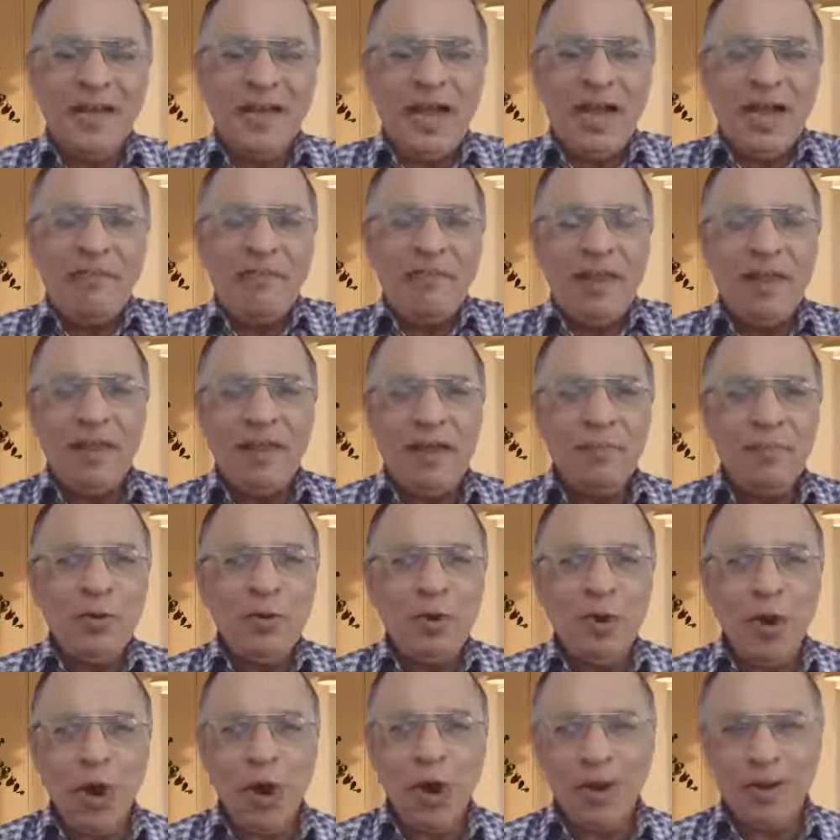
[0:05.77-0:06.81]
I welcome
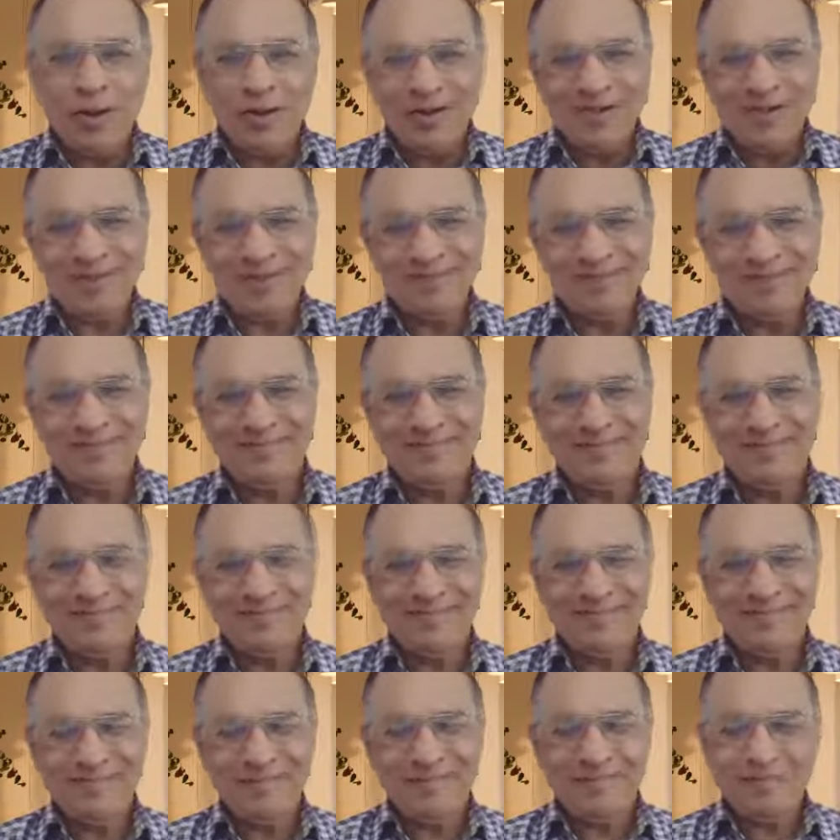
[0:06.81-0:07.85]
you all.
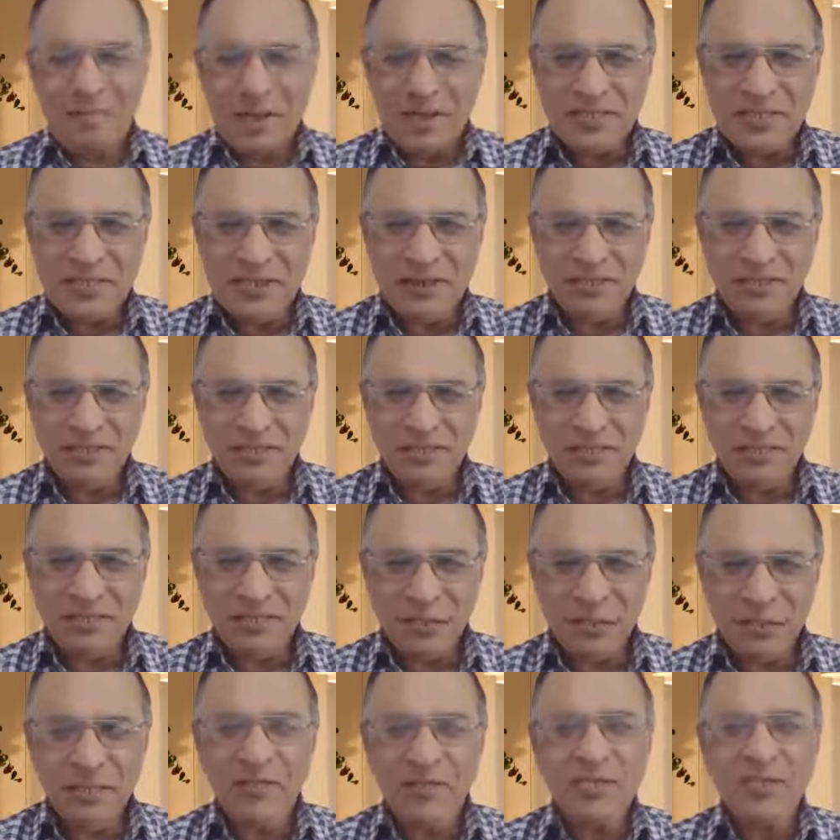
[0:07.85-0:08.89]
Myself,
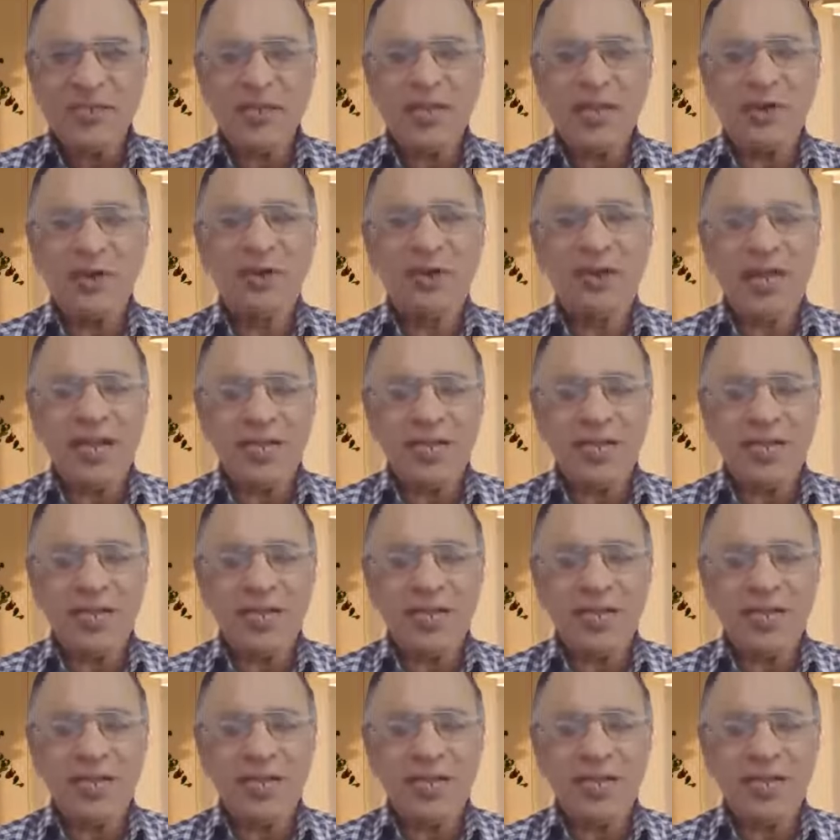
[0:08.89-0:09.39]
Professor Dr.